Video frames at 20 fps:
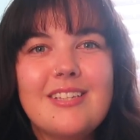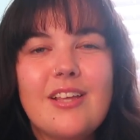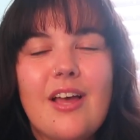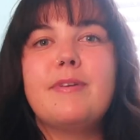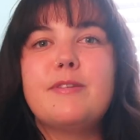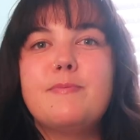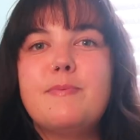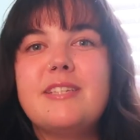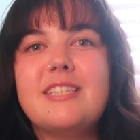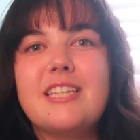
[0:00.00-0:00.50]

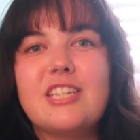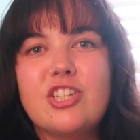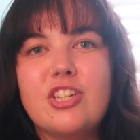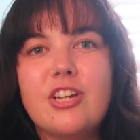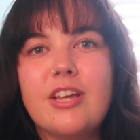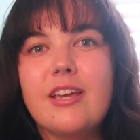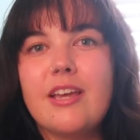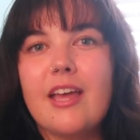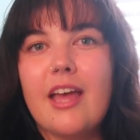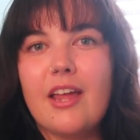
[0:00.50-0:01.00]
Baby's
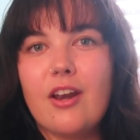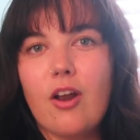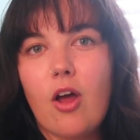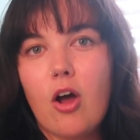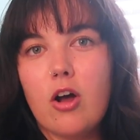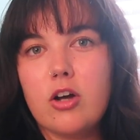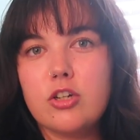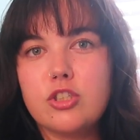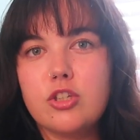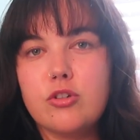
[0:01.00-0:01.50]
positioning can
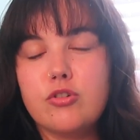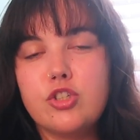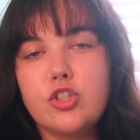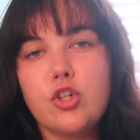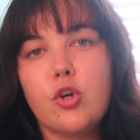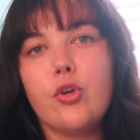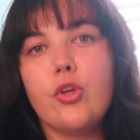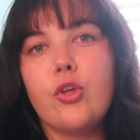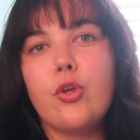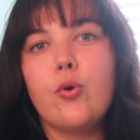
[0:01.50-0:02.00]
also
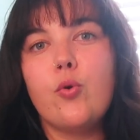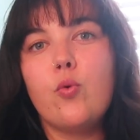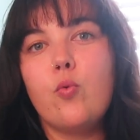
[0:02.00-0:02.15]
show you